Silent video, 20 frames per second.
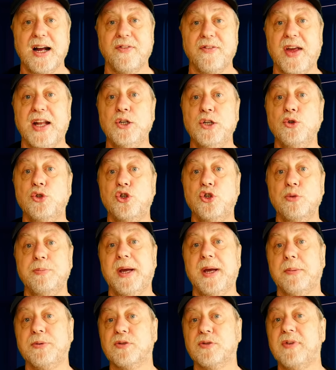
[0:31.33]
then you should be
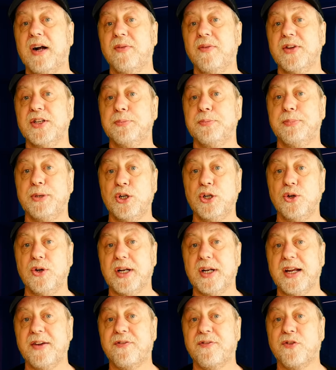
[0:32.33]
able to run this
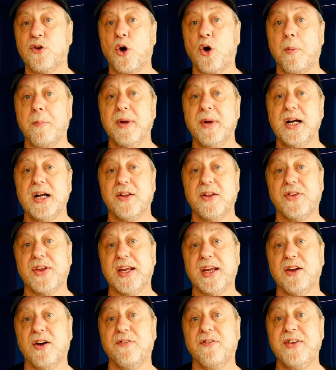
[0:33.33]
purely from
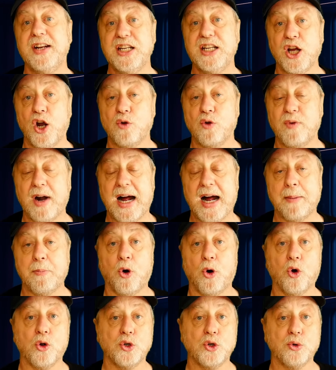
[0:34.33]
the uh, video RAM
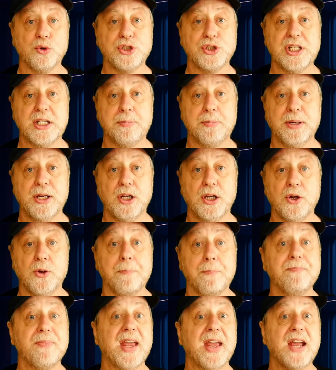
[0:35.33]
on your G P U.
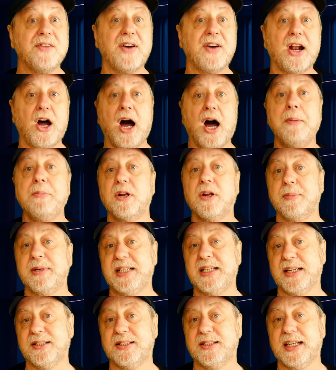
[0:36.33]
In fact, I'm going to be
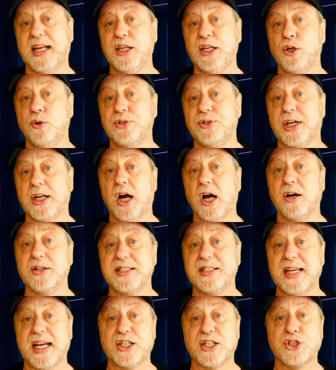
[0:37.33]
testing it using an R
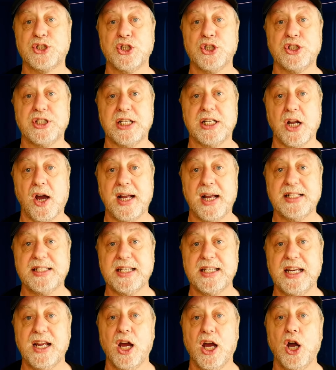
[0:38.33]
T X thirty
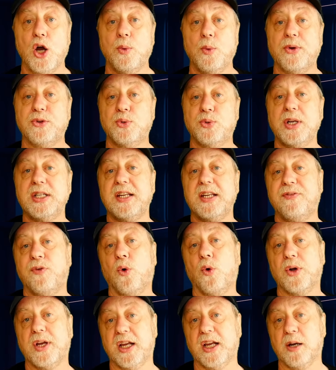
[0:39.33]
ninety with
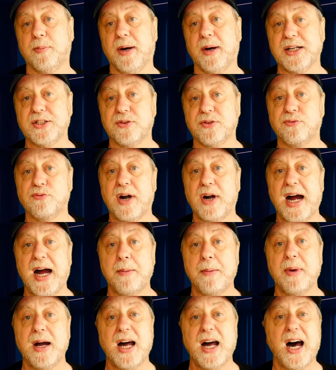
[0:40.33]
twenty-four gigabytes of
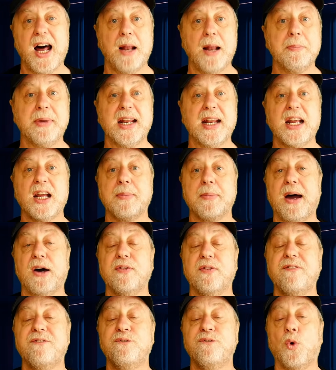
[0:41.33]
RAM. I'm getting
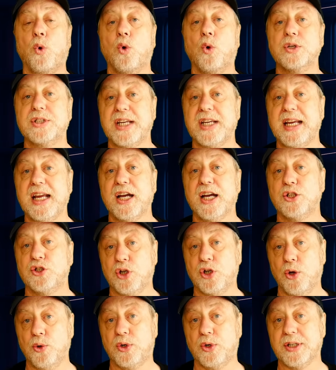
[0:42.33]
about forty
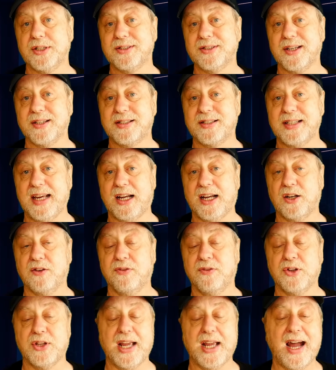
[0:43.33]
tokens a second
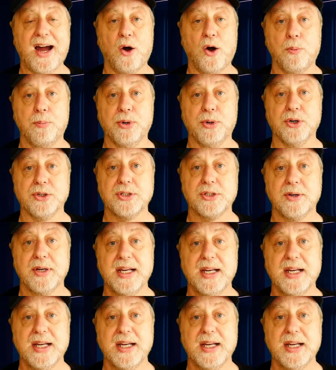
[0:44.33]
for the output.